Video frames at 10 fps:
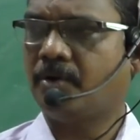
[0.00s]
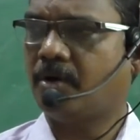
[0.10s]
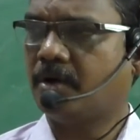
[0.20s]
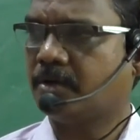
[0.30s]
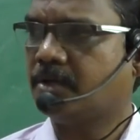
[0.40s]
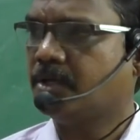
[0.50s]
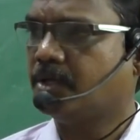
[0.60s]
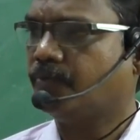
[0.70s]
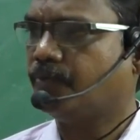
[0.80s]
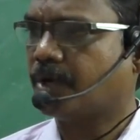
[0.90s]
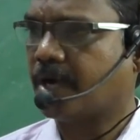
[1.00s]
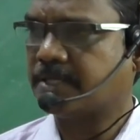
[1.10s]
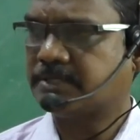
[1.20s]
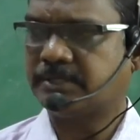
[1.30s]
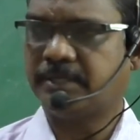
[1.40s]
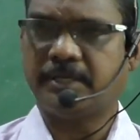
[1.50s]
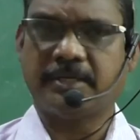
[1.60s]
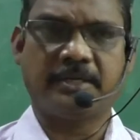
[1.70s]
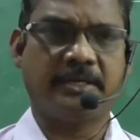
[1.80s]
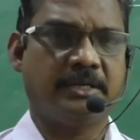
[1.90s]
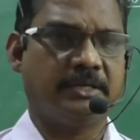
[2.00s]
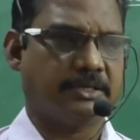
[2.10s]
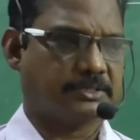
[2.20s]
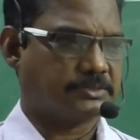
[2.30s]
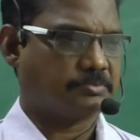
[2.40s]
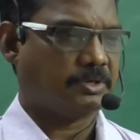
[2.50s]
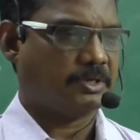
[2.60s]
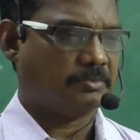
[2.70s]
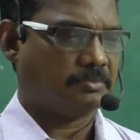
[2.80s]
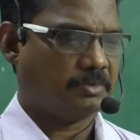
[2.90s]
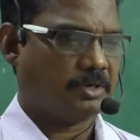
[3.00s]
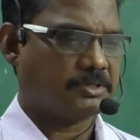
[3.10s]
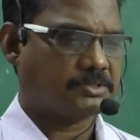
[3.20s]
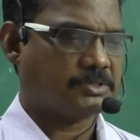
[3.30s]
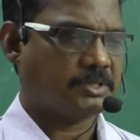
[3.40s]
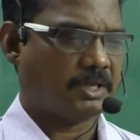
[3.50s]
Or if you consider a small box